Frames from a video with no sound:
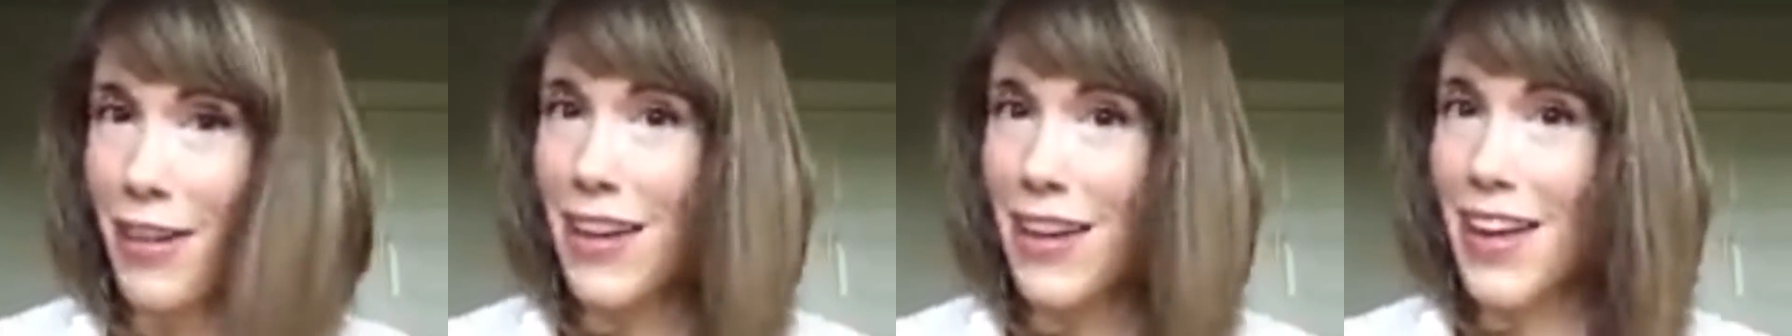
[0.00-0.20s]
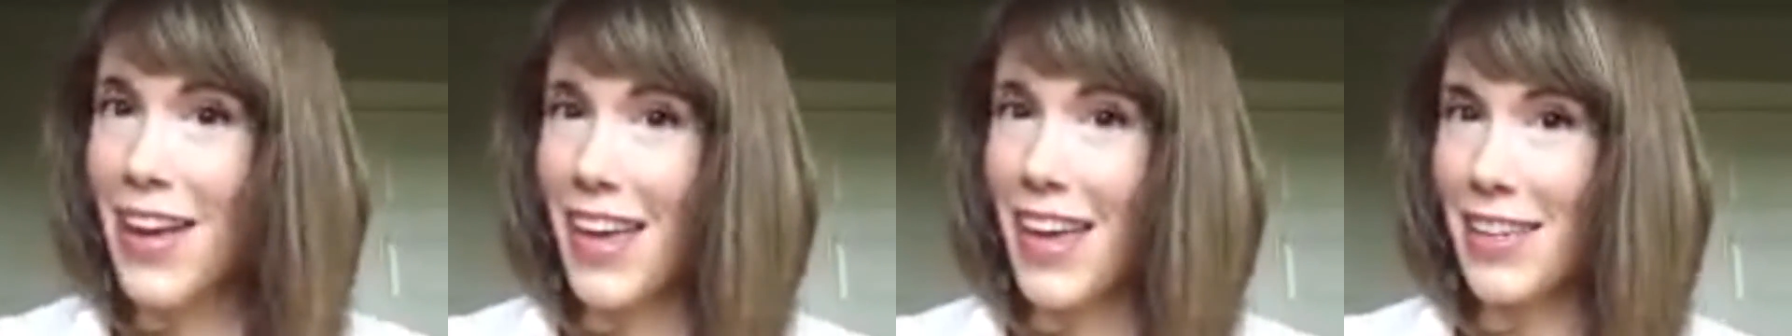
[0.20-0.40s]

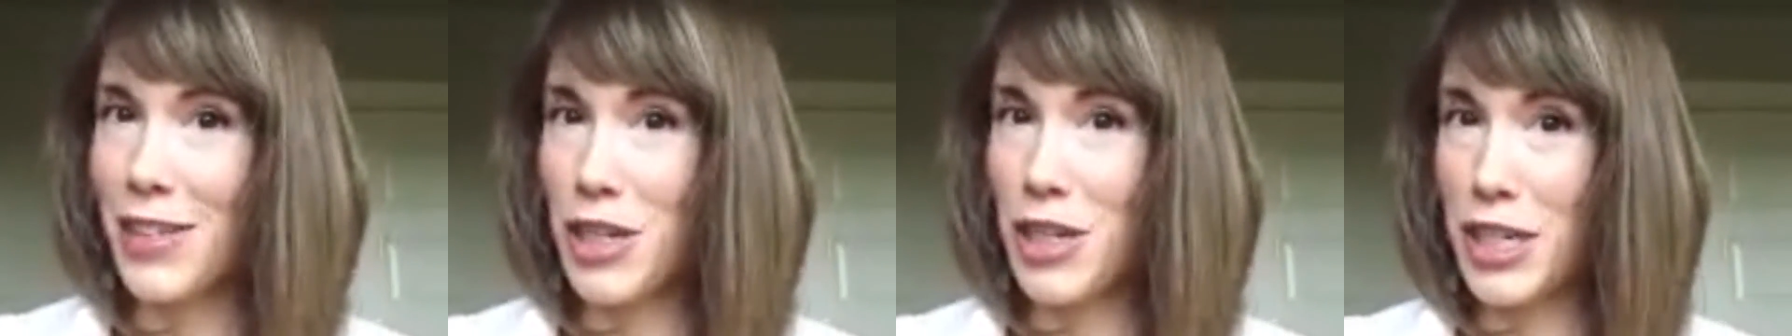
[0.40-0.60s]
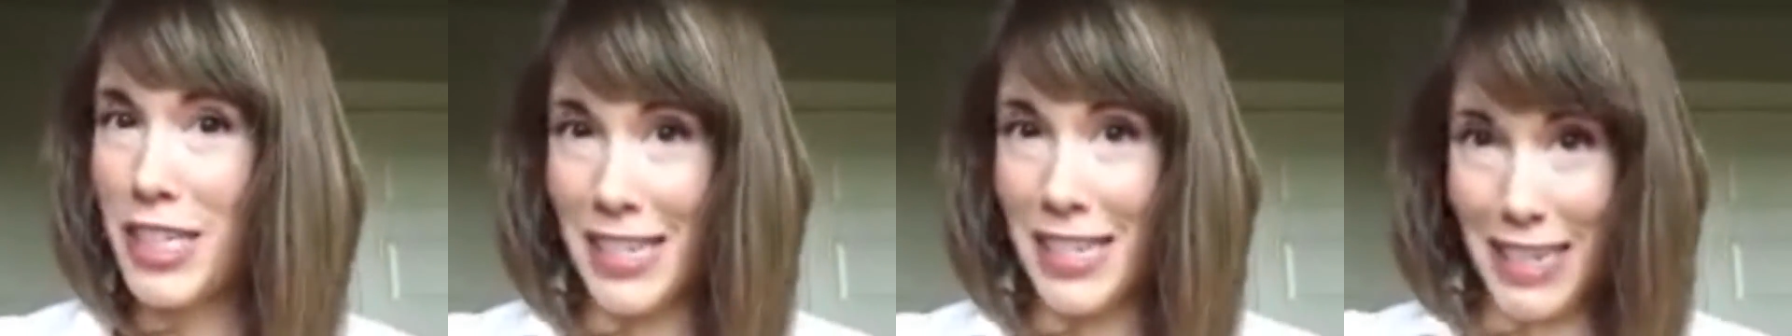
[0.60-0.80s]
is just
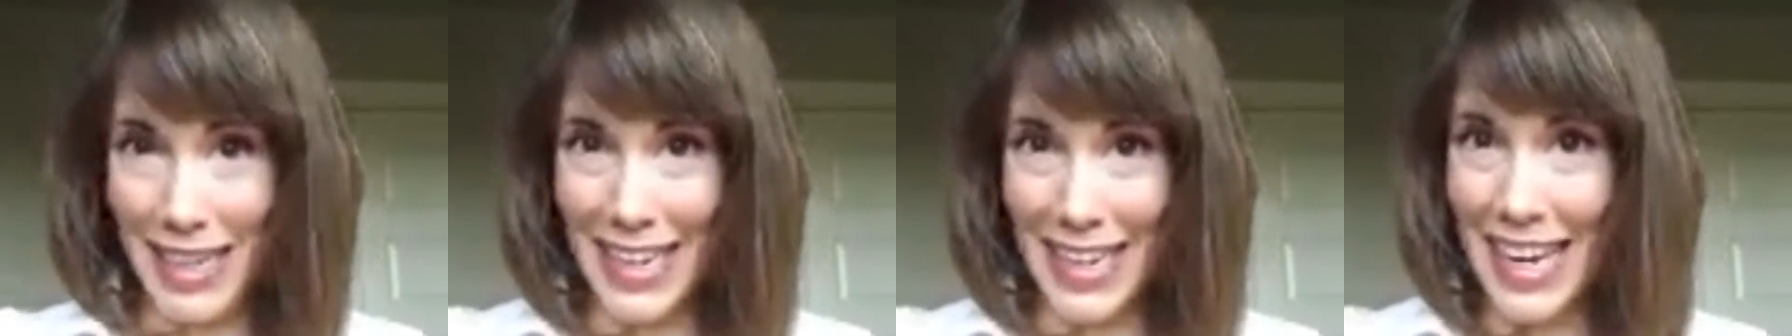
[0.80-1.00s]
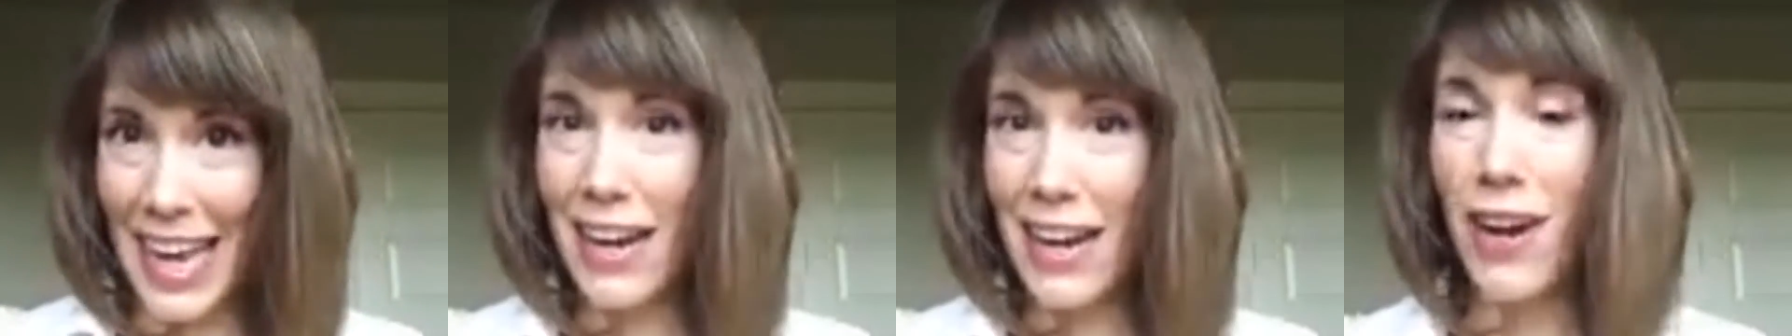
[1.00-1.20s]
to
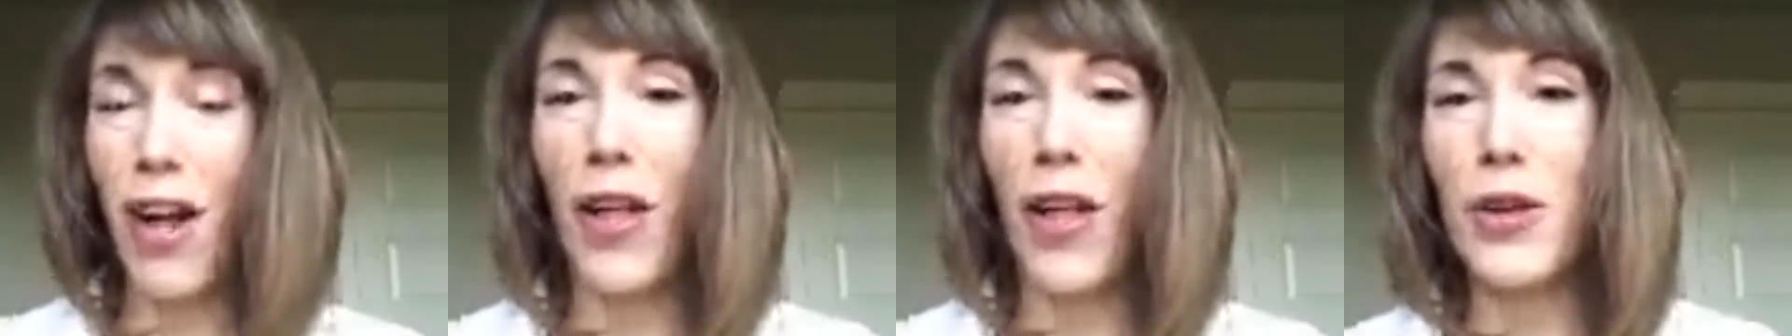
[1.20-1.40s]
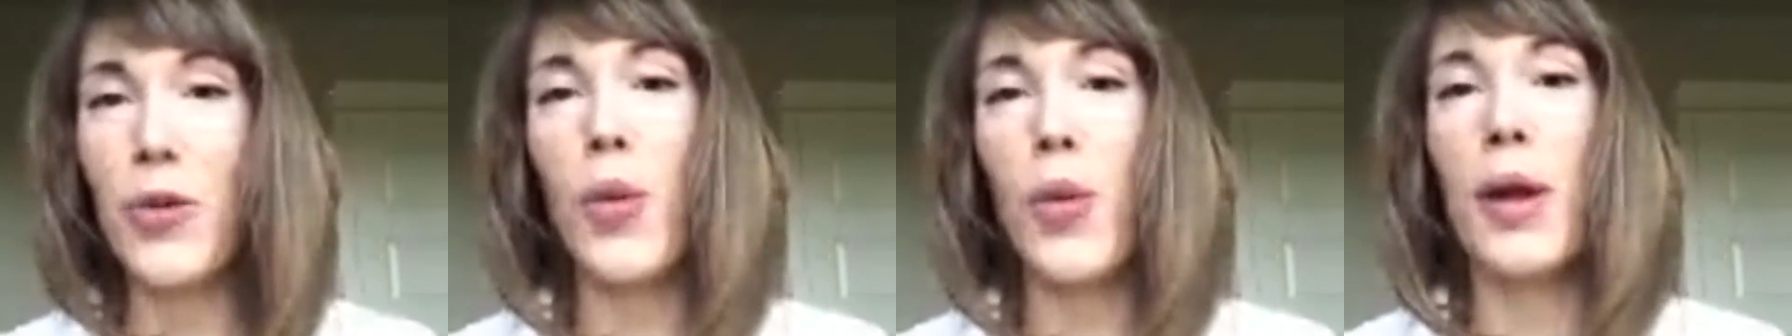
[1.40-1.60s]
get it all
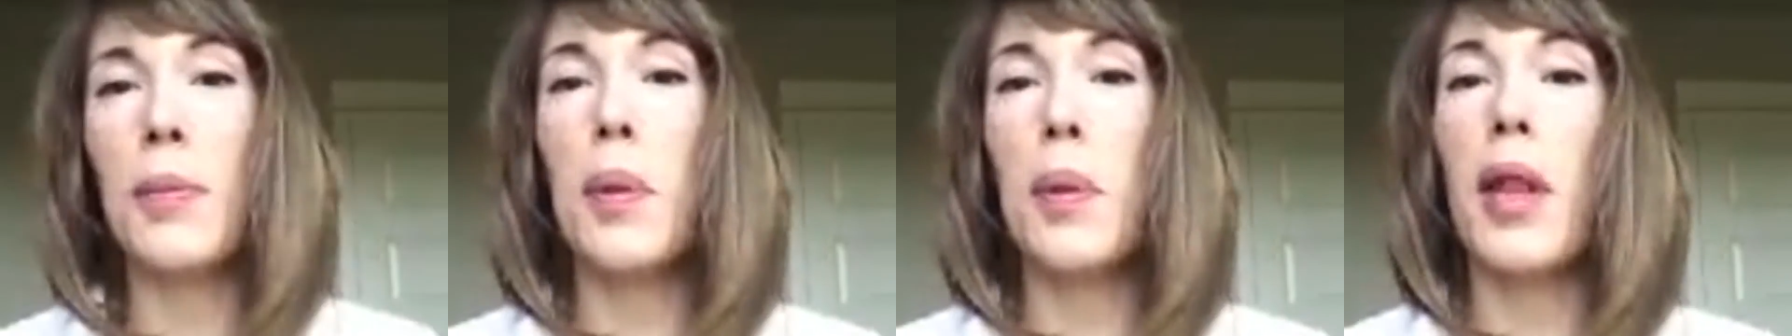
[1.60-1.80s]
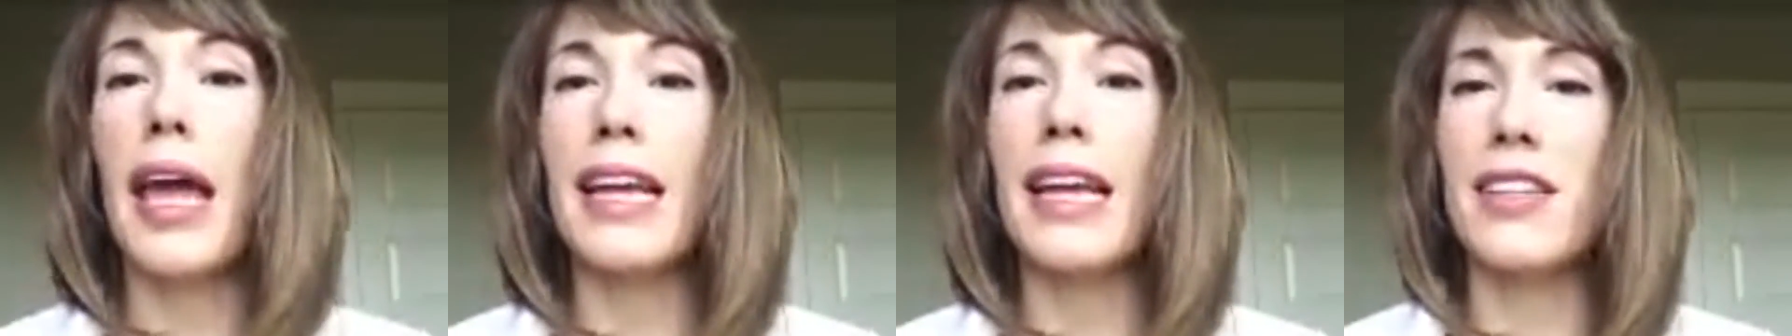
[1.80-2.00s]
into one
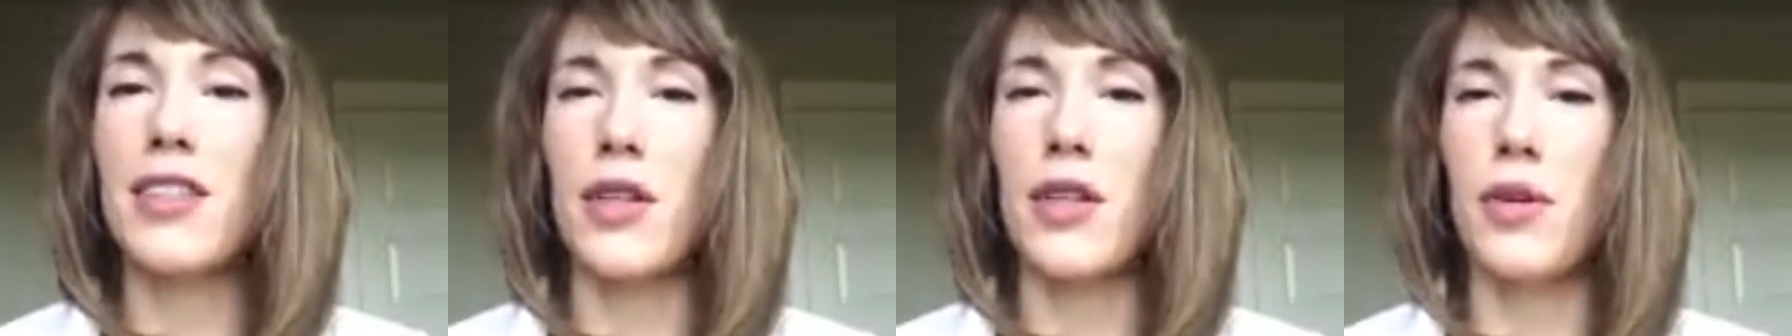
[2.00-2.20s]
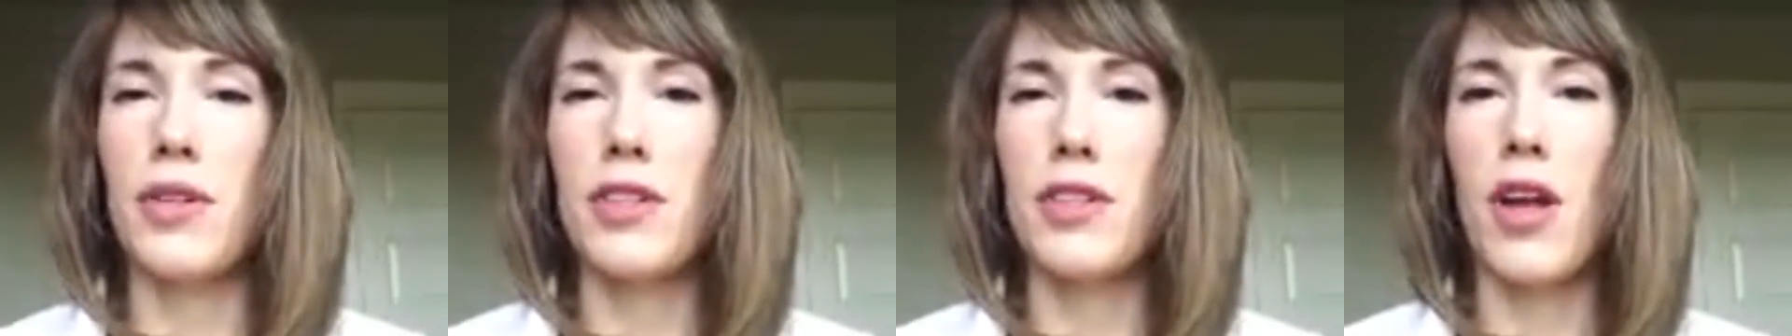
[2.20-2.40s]
place,
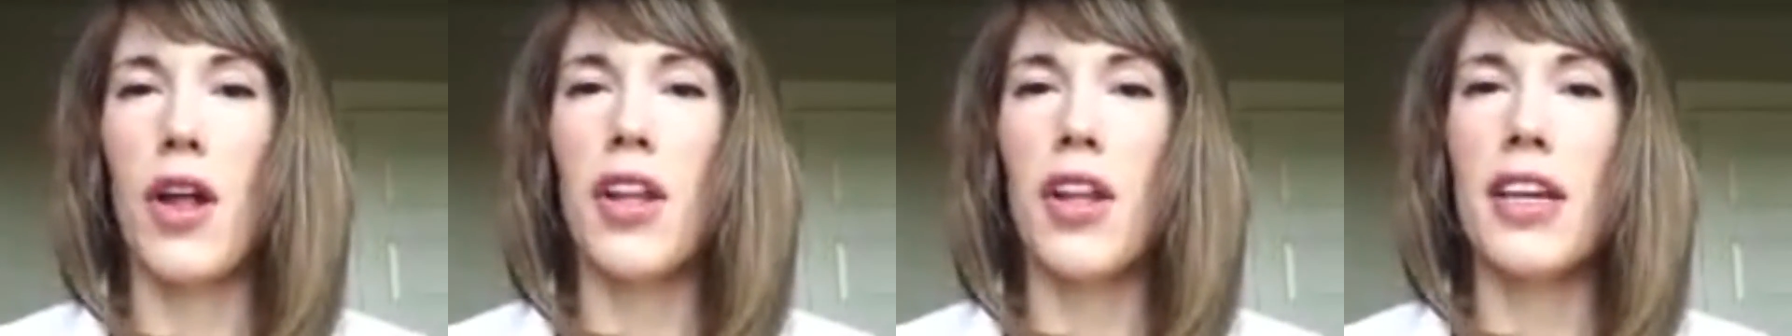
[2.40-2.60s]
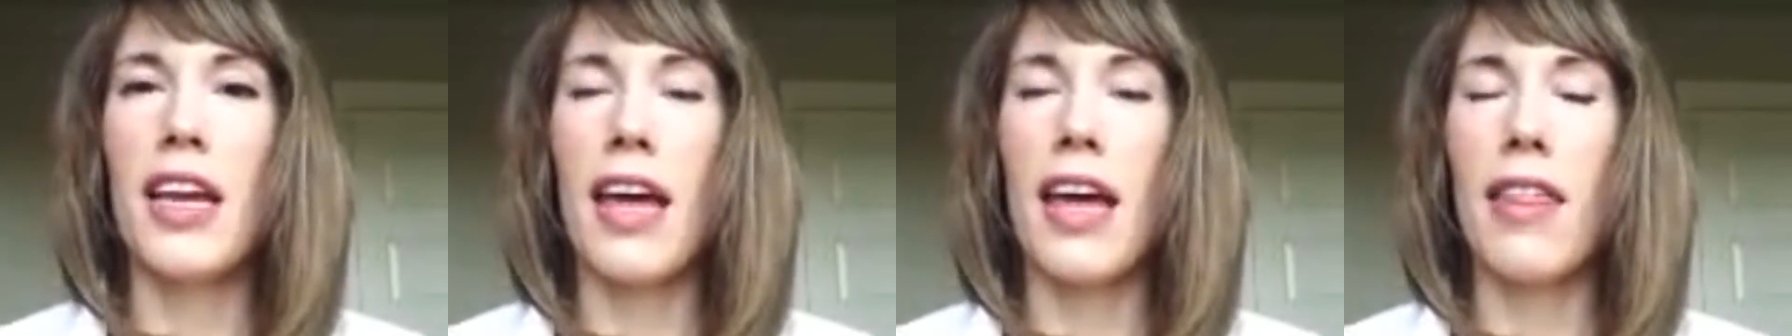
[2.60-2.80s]
so it's all
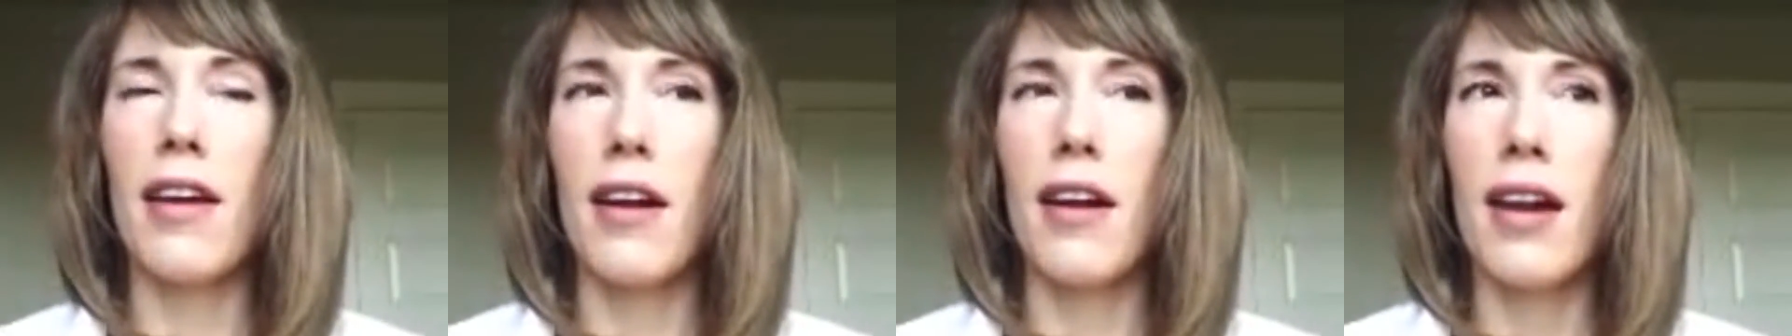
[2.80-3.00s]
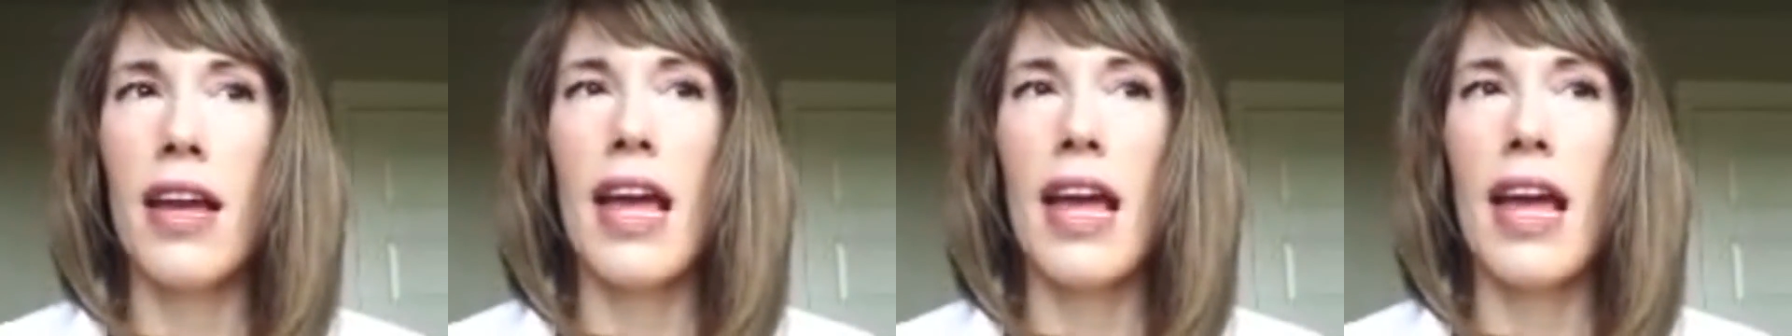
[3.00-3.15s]
together.